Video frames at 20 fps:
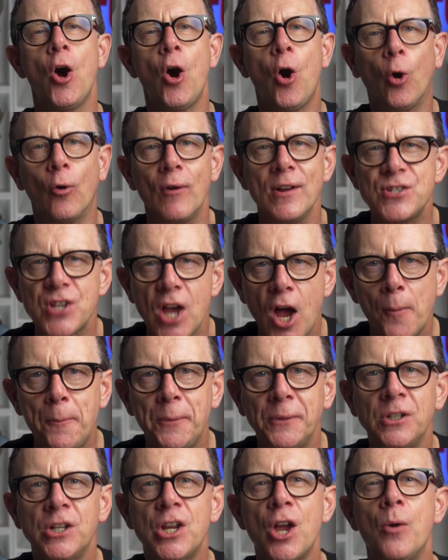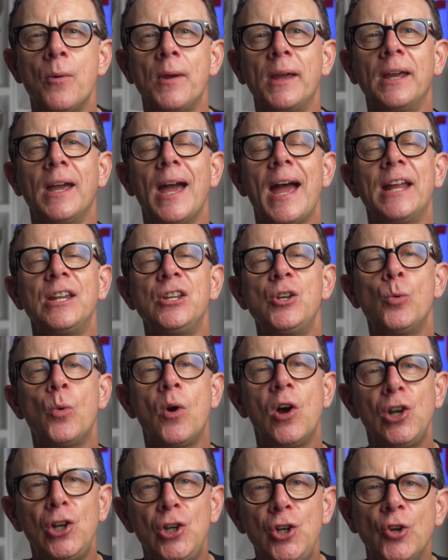or it's up and going and you
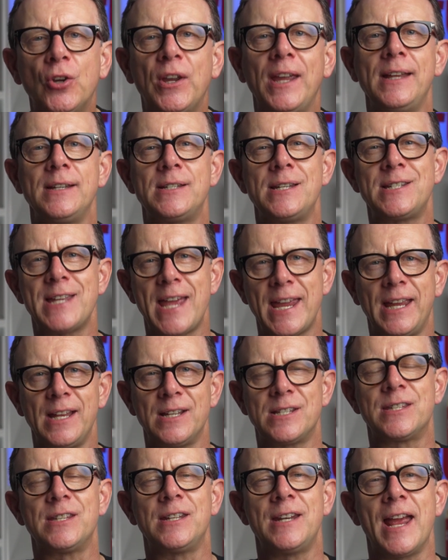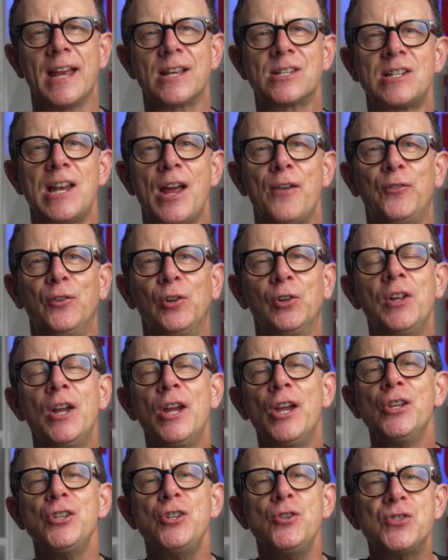are looking to take it to the next level,
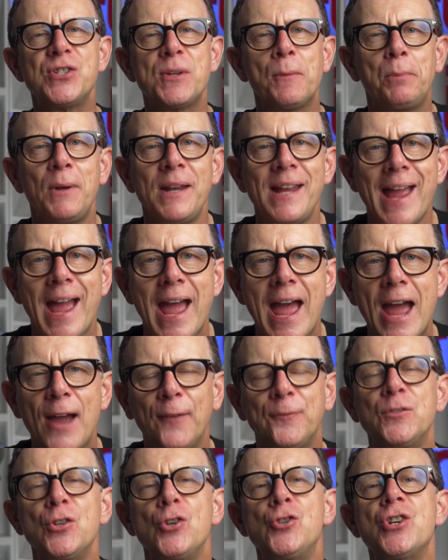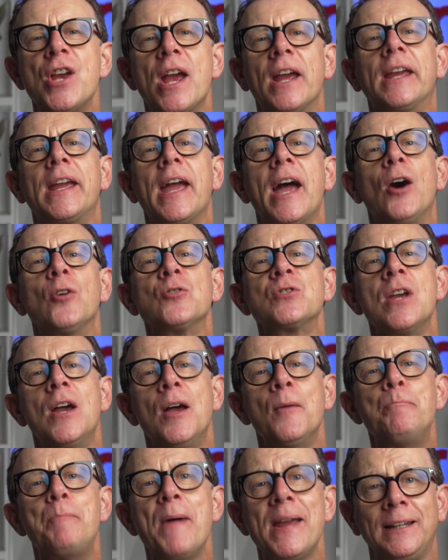you simply have to check out
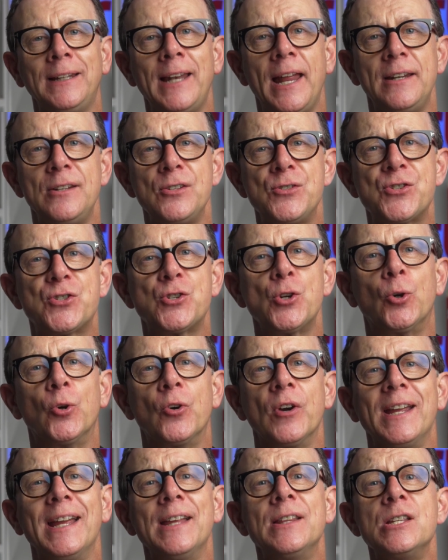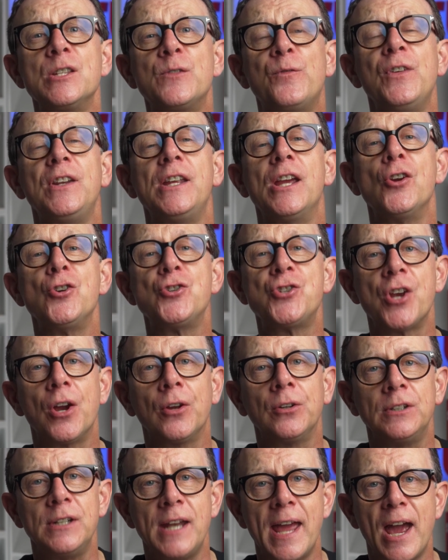Ben Leonard's story in this video
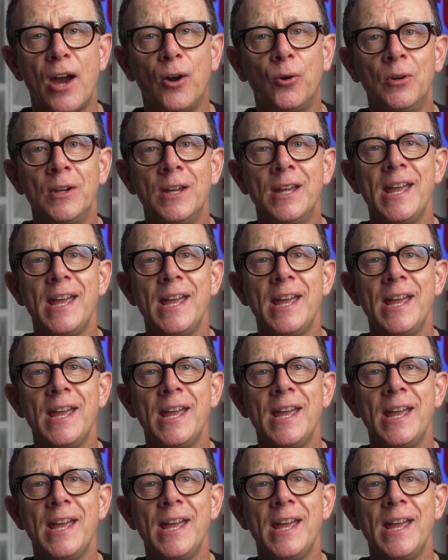shown now.